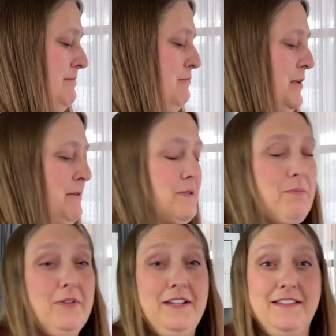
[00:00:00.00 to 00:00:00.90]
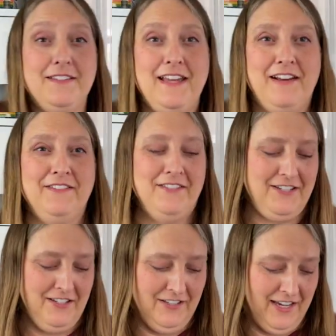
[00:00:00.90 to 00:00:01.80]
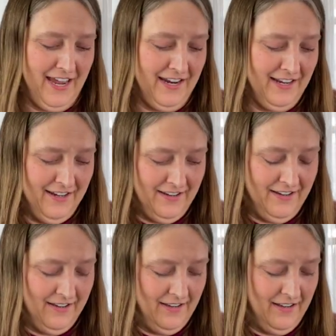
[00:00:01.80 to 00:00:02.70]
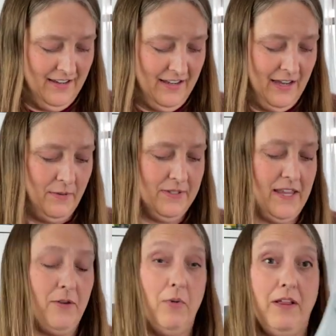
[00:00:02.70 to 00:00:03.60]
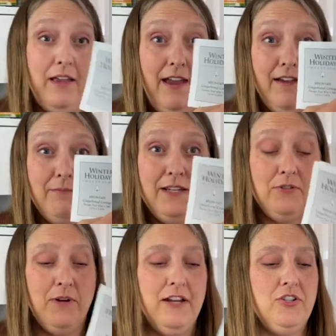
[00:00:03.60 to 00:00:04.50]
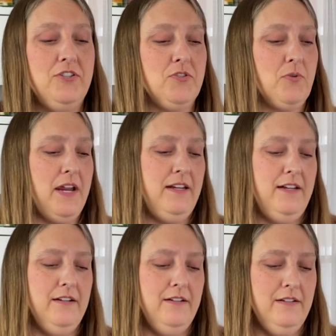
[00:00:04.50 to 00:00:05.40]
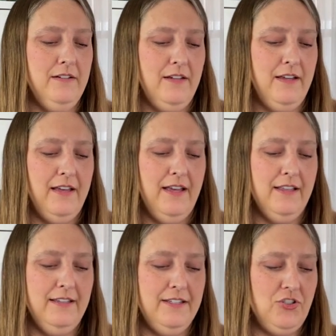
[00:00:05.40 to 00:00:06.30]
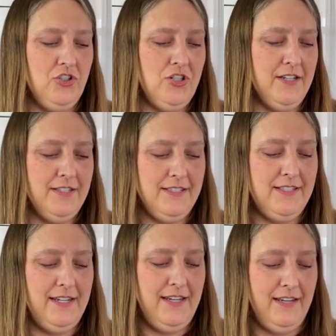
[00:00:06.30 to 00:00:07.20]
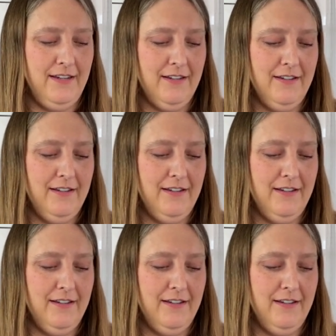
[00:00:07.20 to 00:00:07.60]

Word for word: when I was pulling this out to look at it, I was like, well, I have my directions right here. Let's just see